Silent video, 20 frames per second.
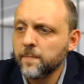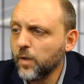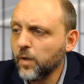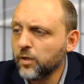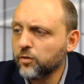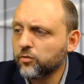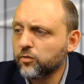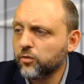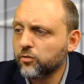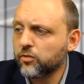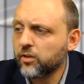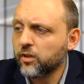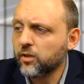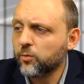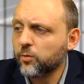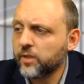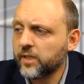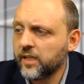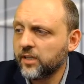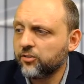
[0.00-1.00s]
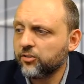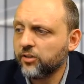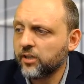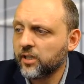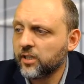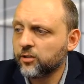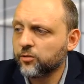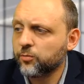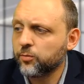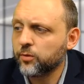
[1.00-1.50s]
associated with each
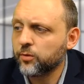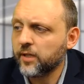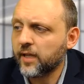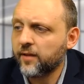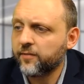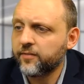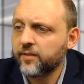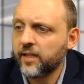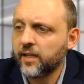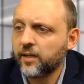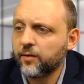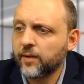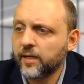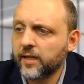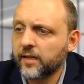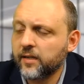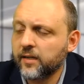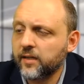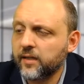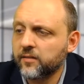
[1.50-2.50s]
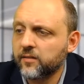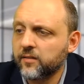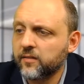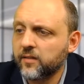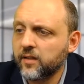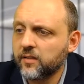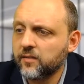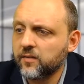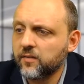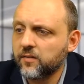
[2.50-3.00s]
eligible FDA-recognized
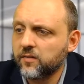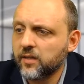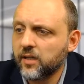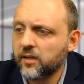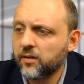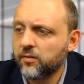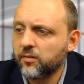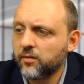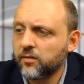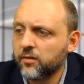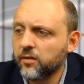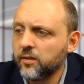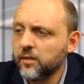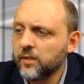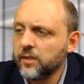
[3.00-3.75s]
consensus standard,